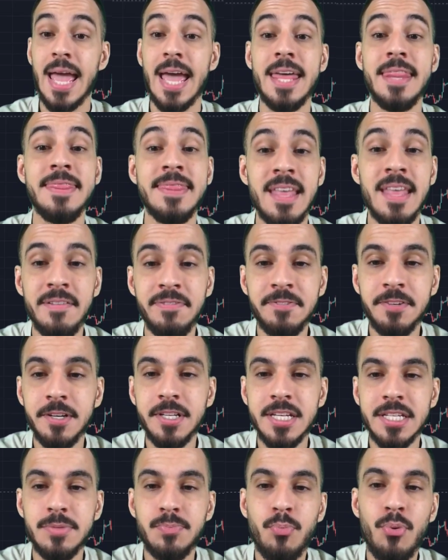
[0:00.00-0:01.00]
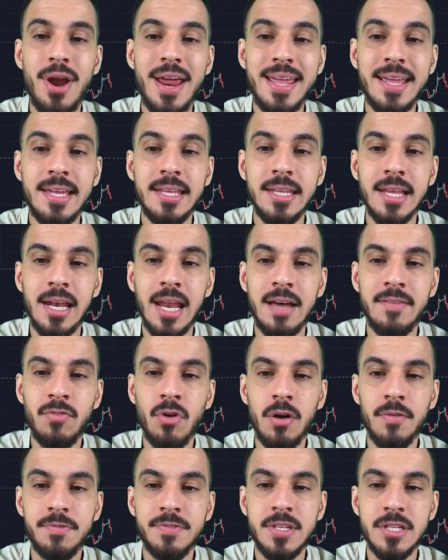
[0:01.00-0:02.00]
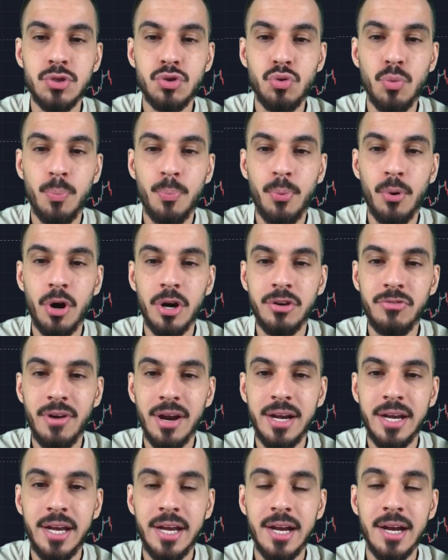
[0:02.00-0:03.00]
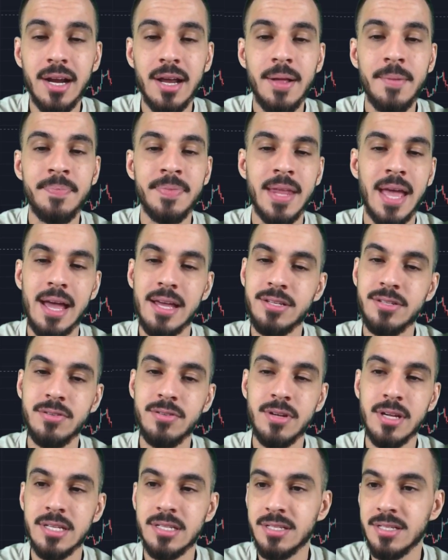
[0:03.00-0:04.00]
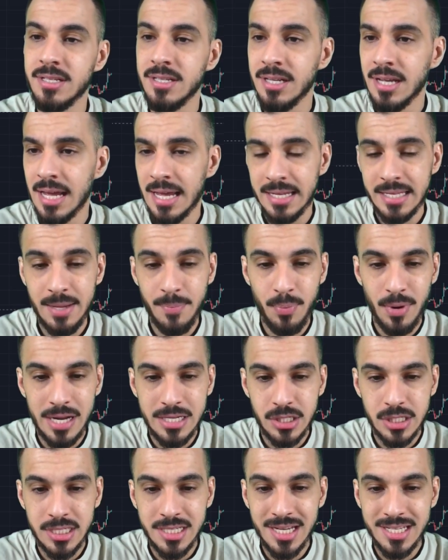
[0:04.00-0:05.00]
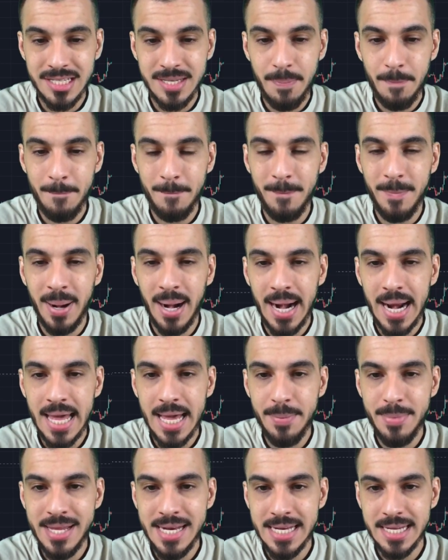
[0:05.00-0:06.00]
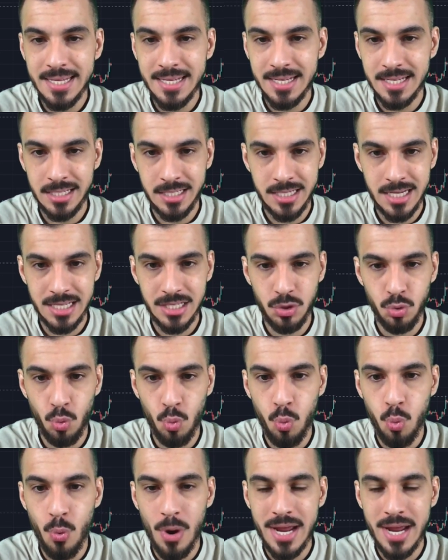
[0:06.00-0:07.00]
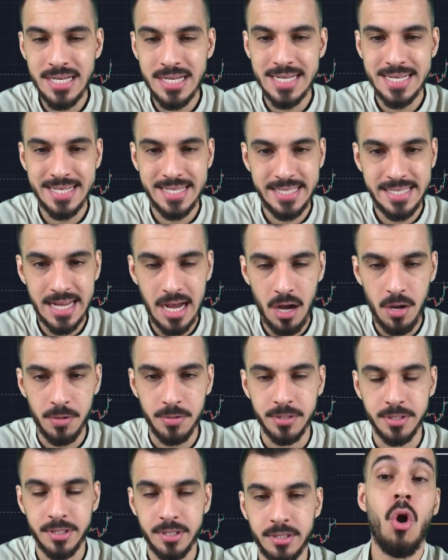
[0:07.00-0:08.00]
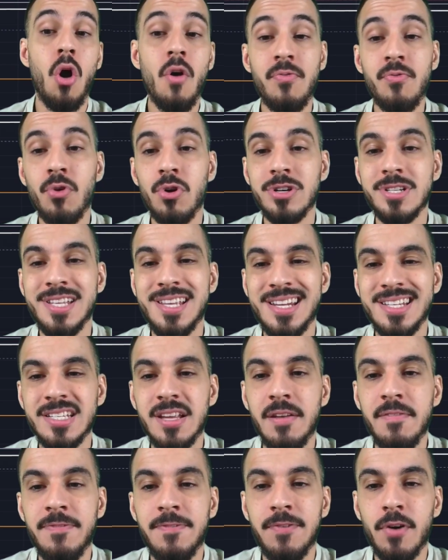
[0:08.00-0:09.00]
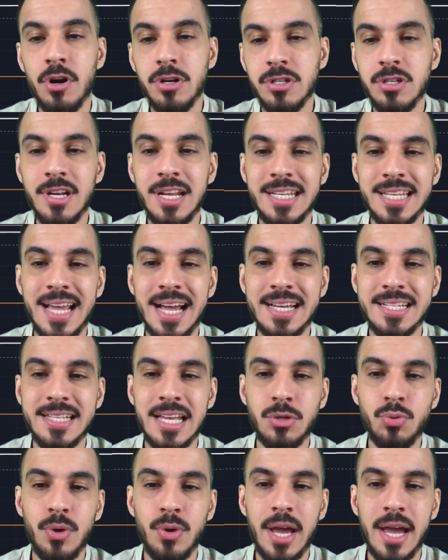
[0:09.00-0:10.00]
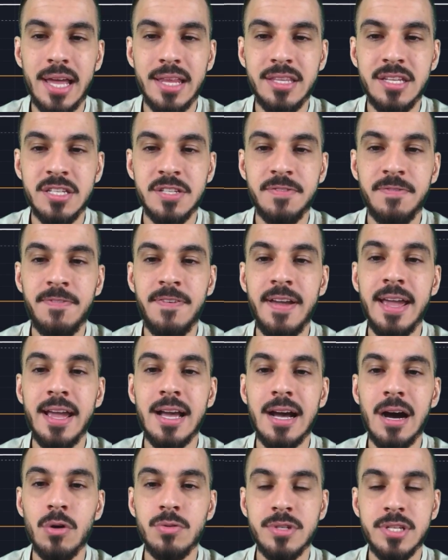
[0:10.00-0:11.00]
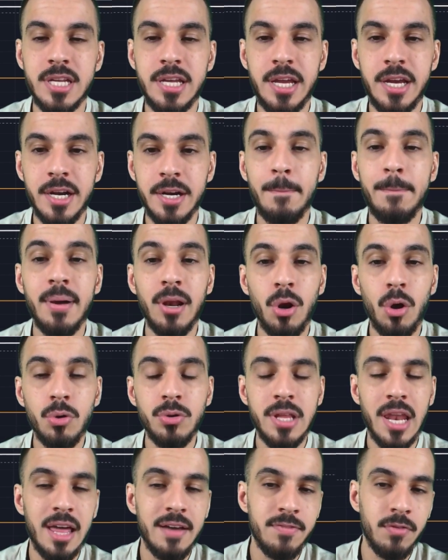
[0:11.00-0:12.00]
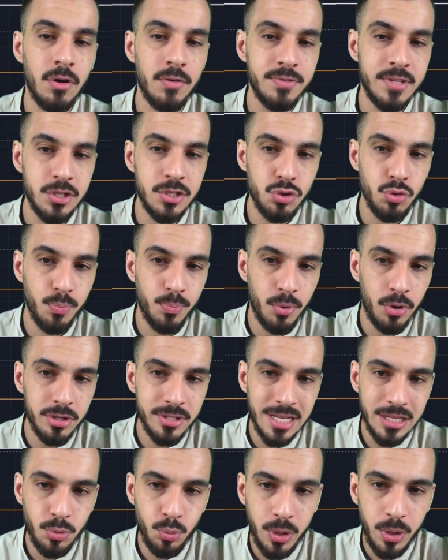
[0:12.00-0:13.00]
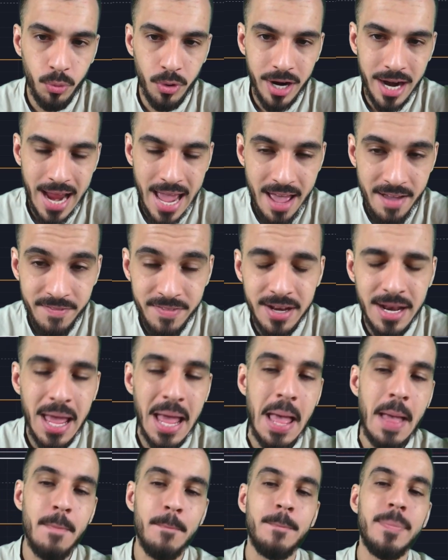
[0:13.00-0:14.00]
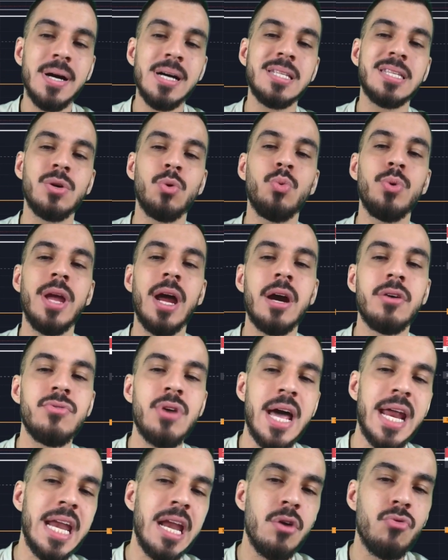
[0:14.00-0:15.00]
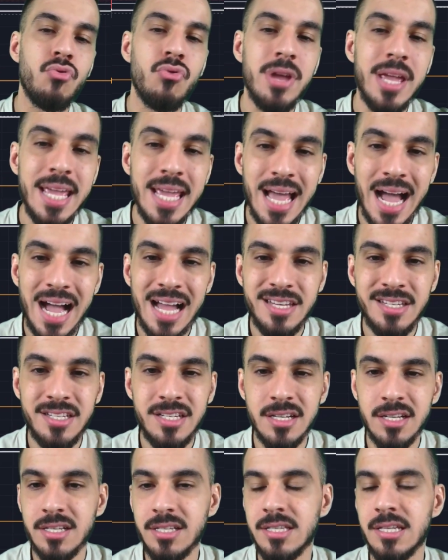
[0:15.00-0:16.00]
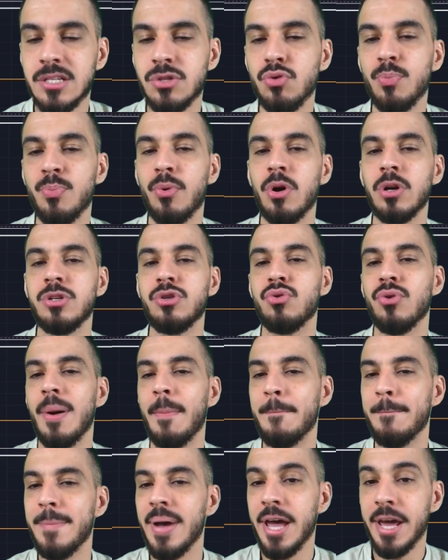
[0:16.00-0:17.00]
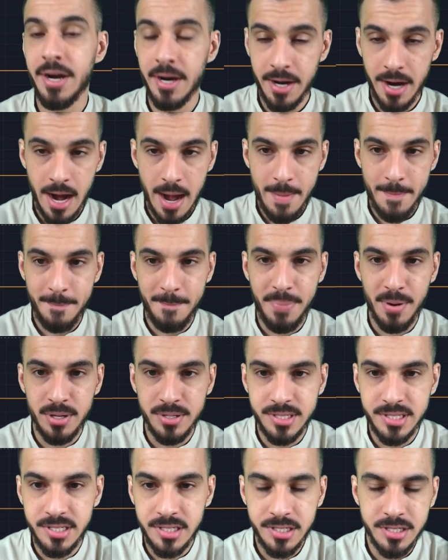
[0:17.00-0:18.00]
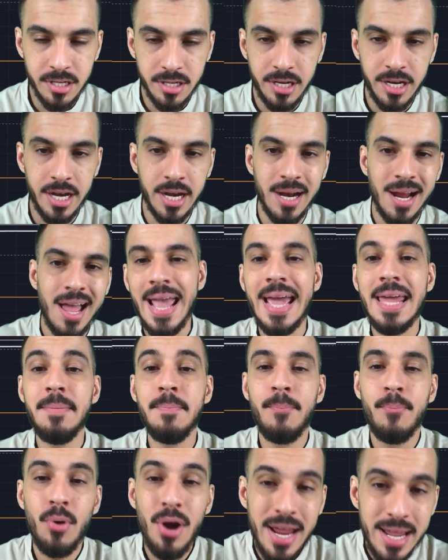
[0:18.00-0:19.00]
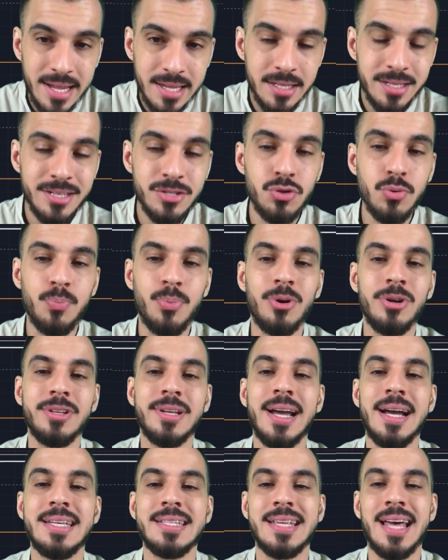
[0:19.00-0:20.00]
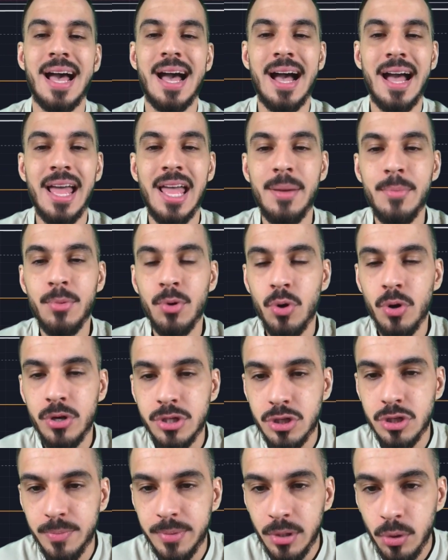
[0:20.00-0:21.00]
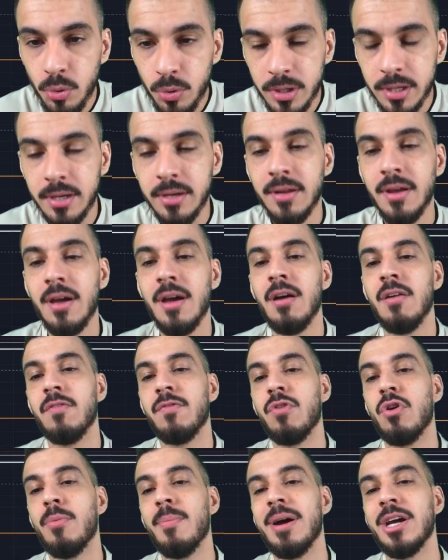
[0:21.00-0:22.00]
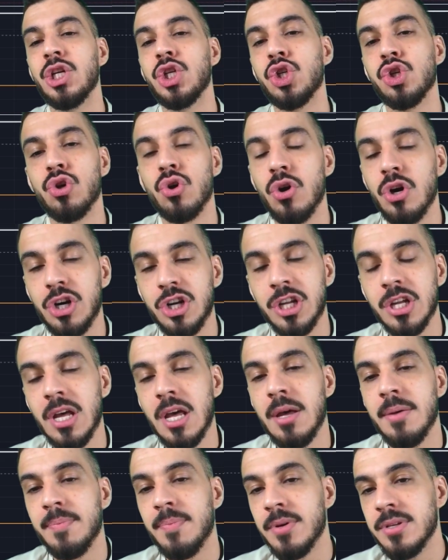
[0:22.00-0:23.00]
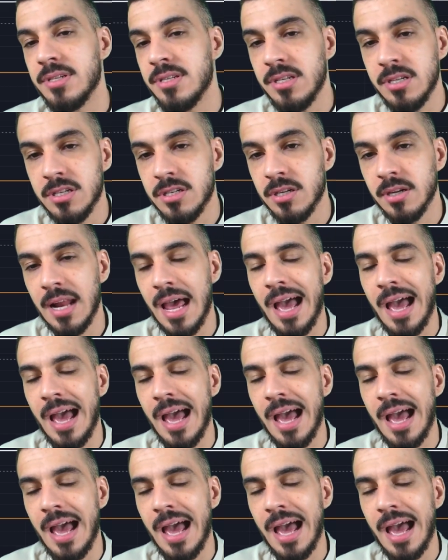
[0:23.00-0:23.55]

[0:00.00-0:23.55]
And after this, breaking the level of this support right here, as you can see, the price just plummeted, just went down. Of course, it is unfortunate guys that we had these fake outs here below the level of the support that we were having, but we already readjust the support to a better position here, and breaking the support guys, I am going to be looking for my short position.